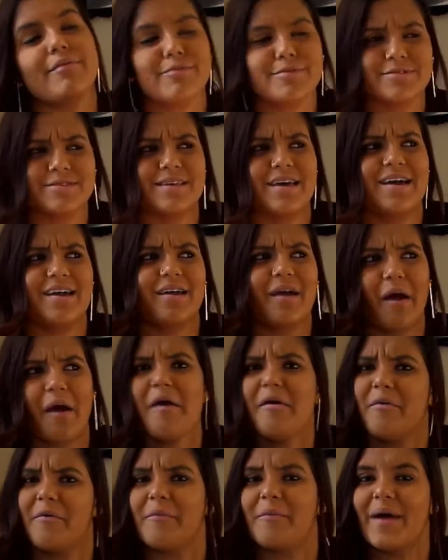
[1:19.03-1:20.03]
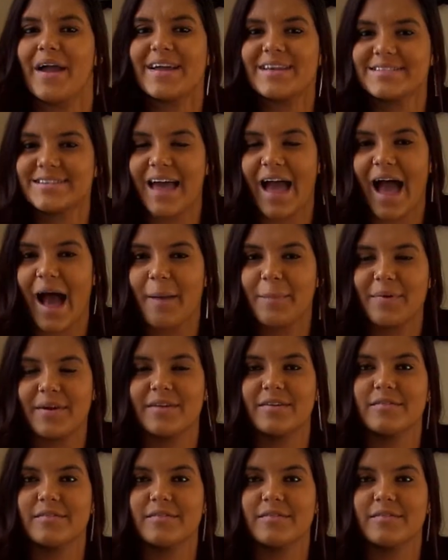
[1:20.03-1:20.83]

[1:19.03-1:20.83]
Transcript: I was like, oh, Waze app?